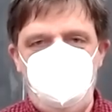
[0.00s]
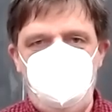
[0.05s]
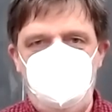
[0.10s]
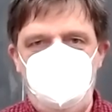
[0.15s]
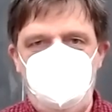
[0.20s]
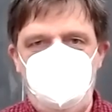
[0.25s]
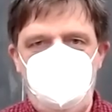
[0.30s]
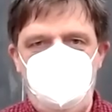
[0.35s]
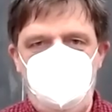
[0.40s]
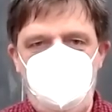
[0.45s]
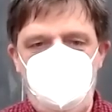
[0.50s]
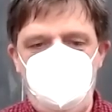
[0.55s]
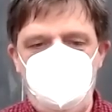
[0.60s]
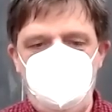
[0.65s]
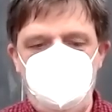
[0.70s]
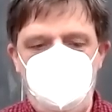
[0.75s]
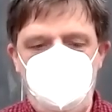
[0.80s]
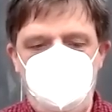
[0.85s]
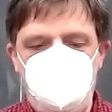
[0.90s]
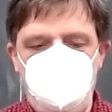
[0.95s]
right
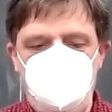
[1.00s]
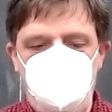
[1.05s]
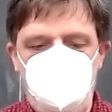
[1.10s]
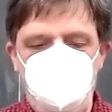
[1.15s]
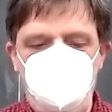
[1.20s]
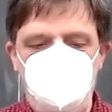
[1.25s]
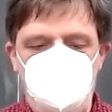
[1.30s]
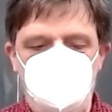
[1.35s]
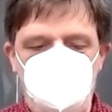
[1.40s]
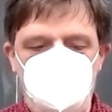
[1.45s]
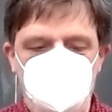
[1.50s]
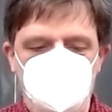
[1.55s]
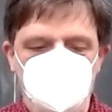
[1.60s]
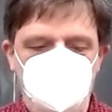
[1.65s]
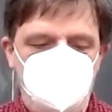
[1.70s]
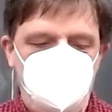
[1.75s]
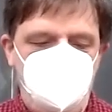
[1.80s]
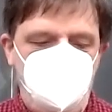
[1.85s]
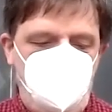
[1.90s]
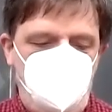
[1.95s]
like if it
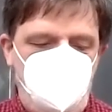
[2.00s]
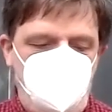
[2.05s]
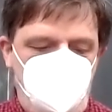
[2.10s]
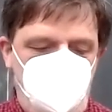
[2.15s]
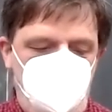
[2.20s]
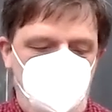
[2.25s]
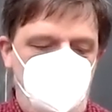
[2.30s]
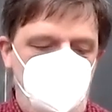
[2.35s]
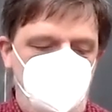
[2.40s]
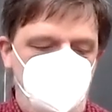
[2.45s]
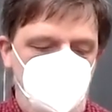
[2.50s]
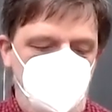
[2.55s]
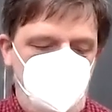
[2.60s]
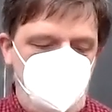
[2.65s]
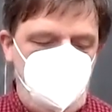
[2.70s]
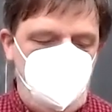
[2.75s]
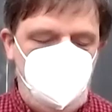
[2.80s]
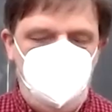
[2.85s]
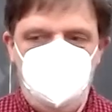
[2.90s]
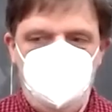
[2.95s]
so i
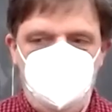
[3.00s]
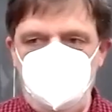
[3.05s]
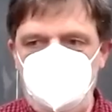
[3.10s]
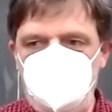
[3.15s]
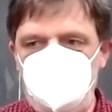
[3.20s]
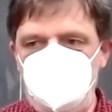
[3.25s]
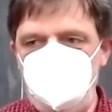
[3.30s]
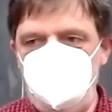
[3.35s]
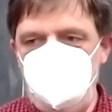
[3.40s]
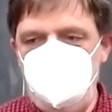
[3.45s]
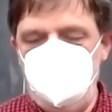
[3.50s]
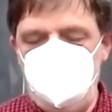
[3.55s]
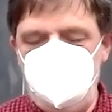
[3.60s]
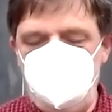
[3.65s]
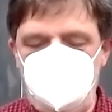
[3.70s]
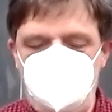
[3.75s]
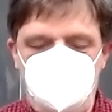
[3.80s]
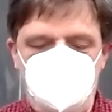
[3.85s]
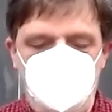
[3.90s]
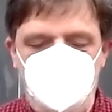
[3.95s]
mean
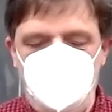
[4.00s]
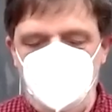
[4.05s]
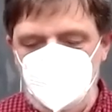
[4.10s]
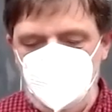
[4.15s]
because